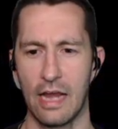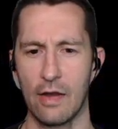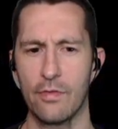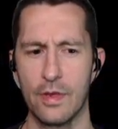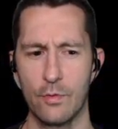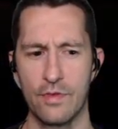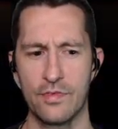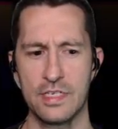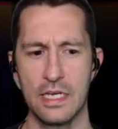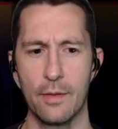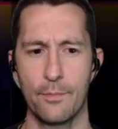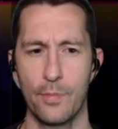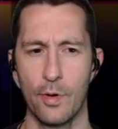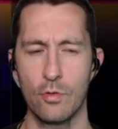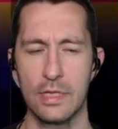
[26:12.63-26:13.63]
I don't think we've seen
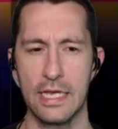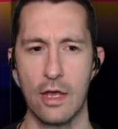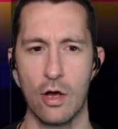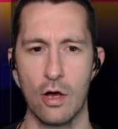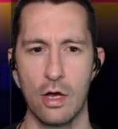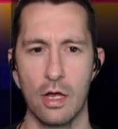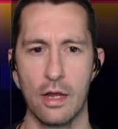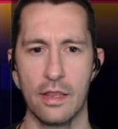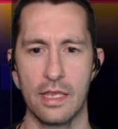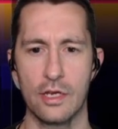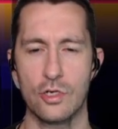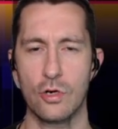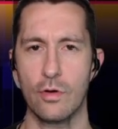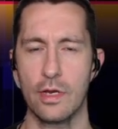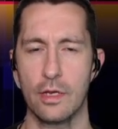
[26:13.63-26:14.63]
a Bowling on the
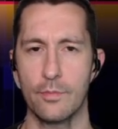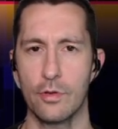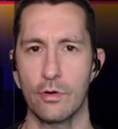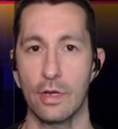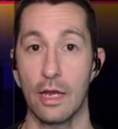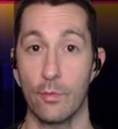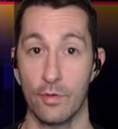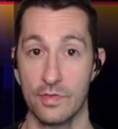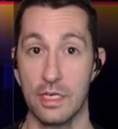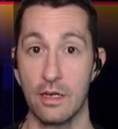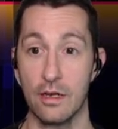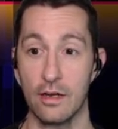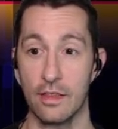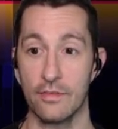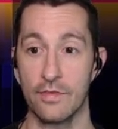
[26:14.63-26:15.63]
Atari computer yet. We've seen
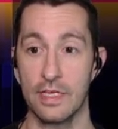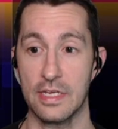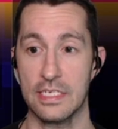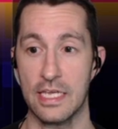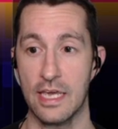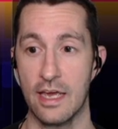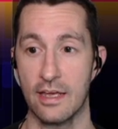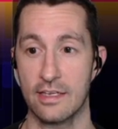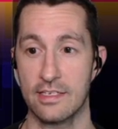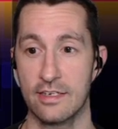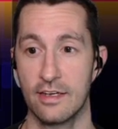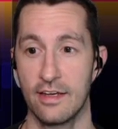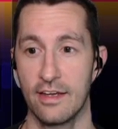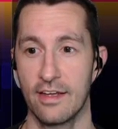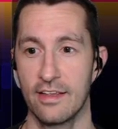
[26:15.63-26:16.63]
it on the VCS.